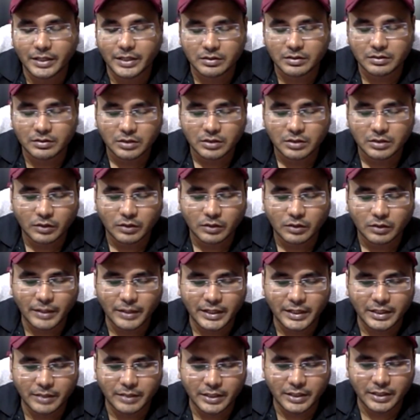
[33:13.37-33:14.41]
What the merit
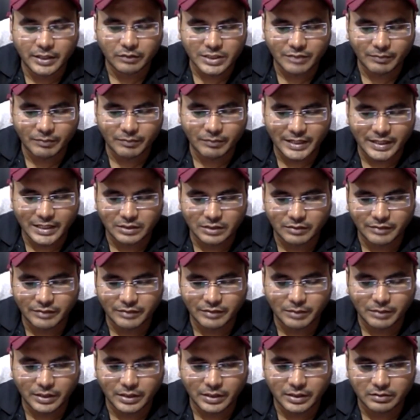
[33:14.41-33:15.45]
demerit of these type of materials in the
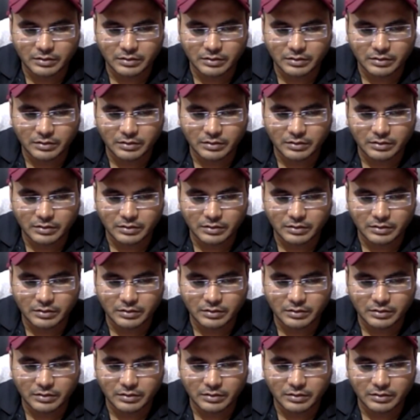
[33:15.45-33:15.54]
market?